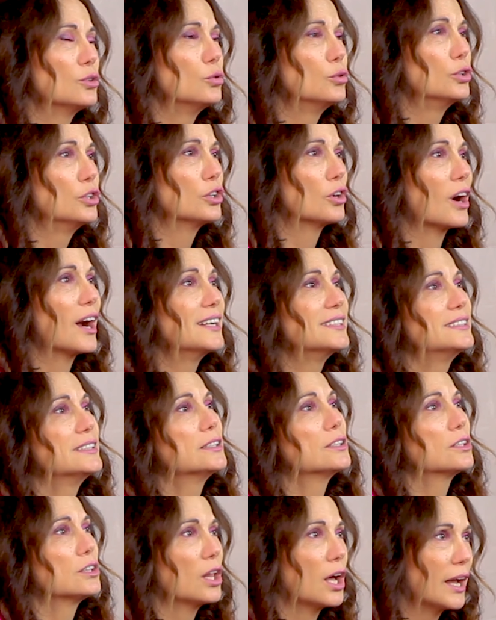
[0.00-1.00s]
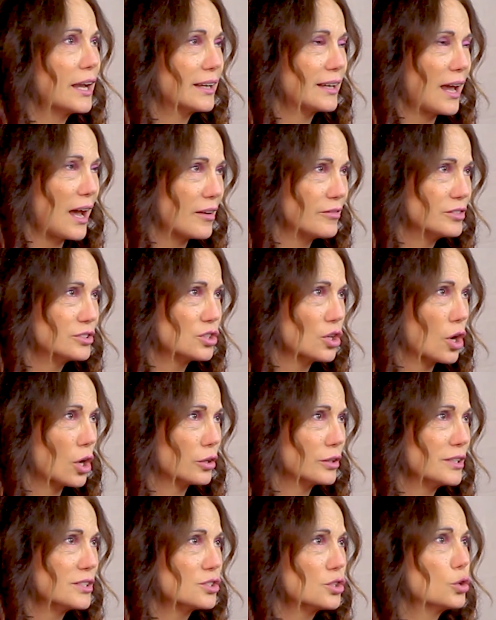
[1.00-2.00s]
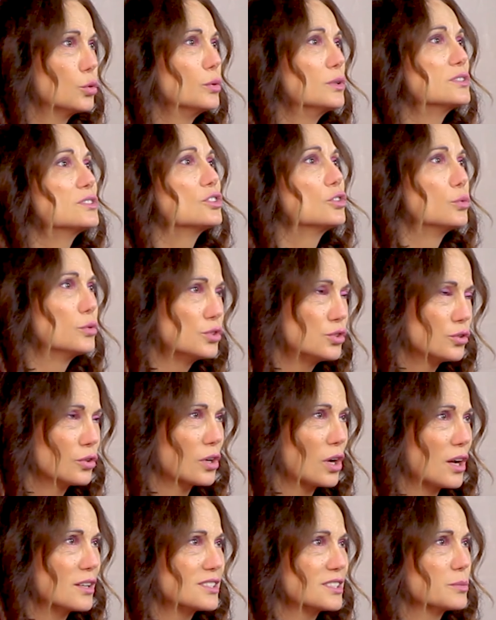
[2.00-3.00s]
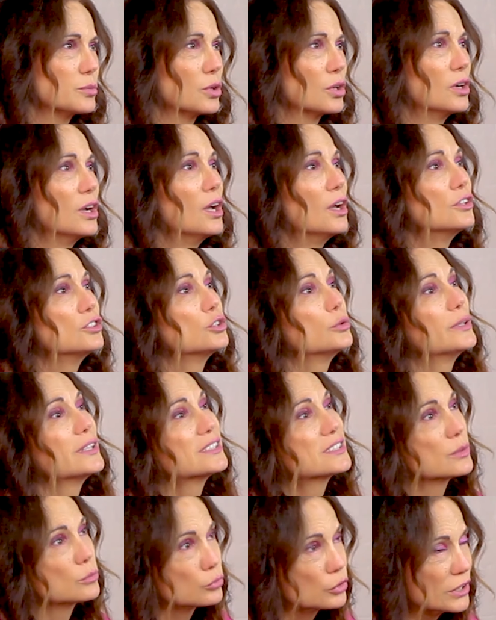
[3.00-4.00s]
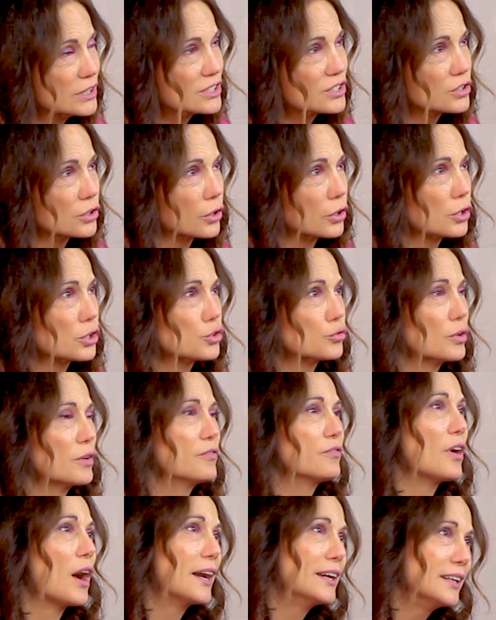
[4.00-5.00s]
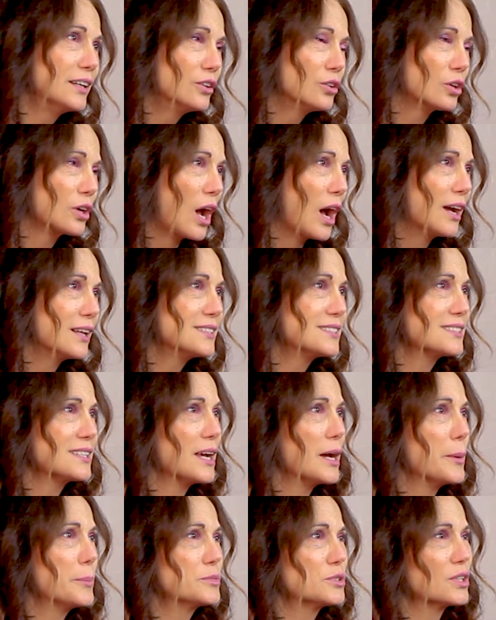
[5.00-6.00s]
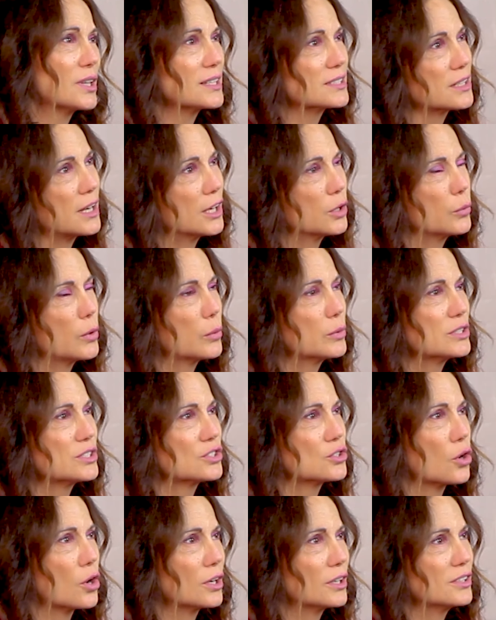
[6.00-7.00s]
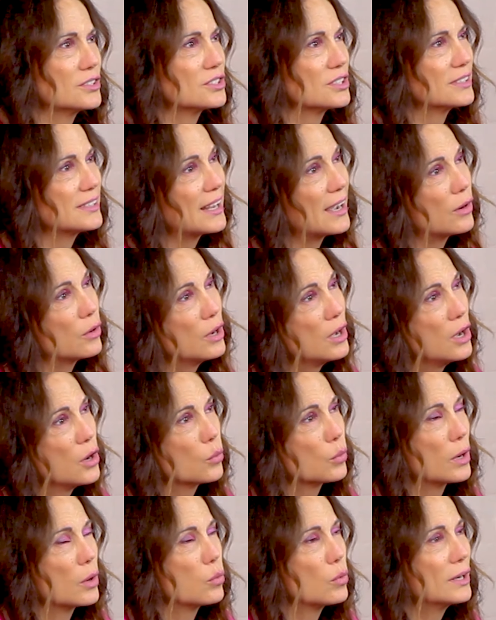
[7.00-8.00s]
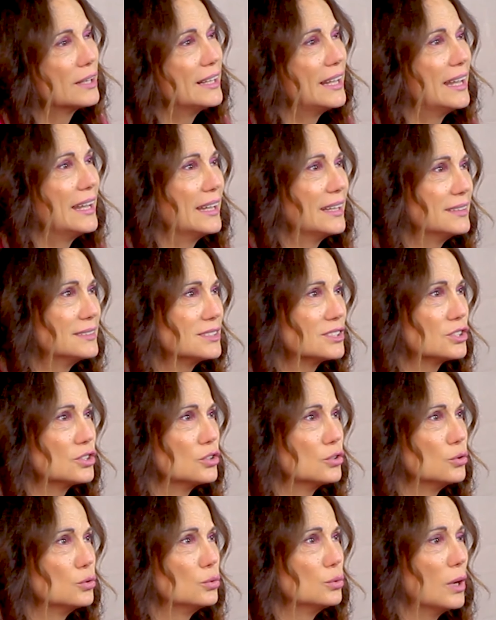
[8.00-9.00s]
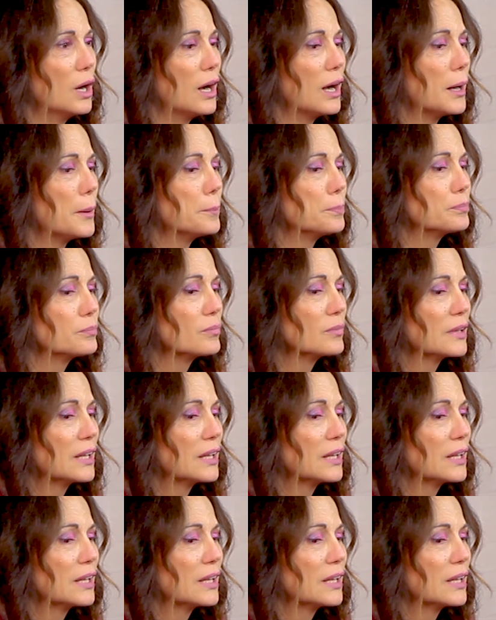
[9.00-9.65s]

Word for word: who your ideal client avatar is, who is who is your customer, doing some research, refining your concept. So that's kind of where we started. So now where I want to head to um,